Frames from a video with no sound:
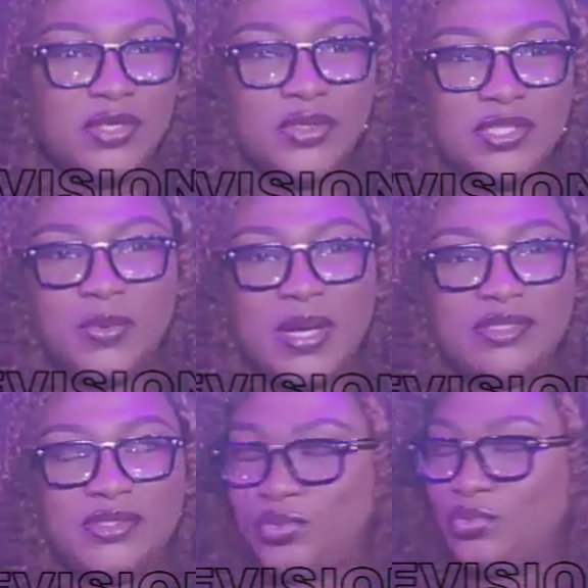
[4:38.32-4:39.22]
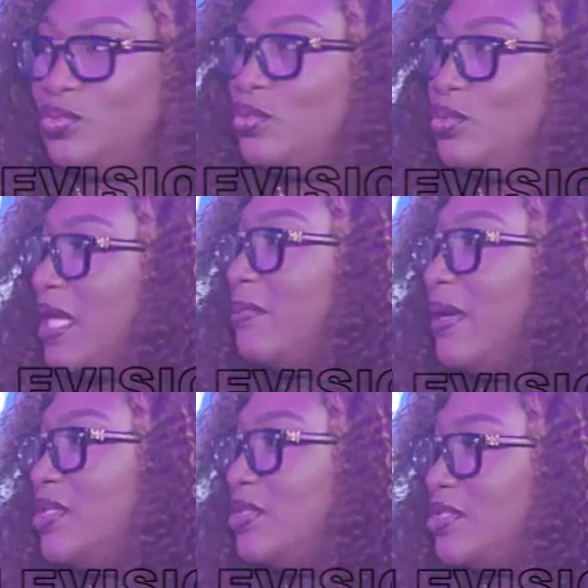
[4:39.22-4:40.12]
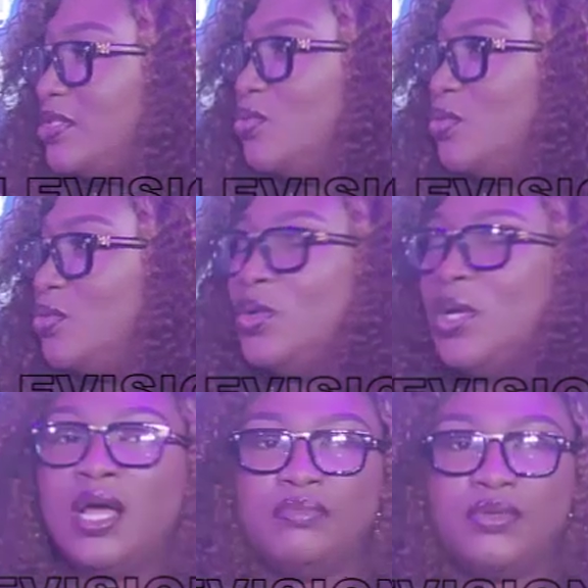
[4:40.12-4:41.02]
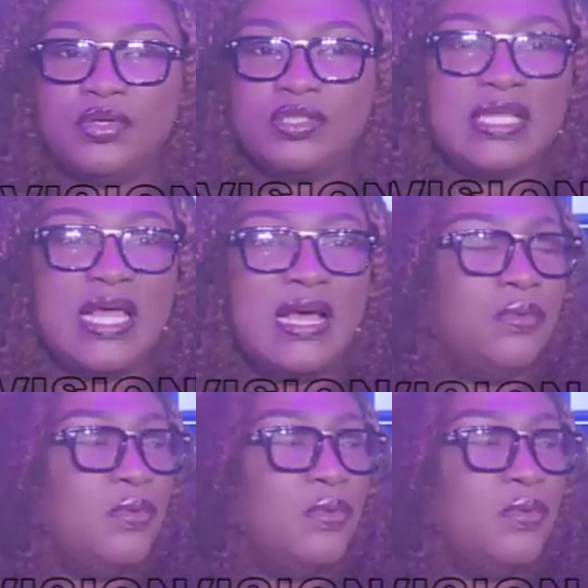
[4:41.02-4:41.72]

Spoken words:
or otherwise to the emergency rule. Because now,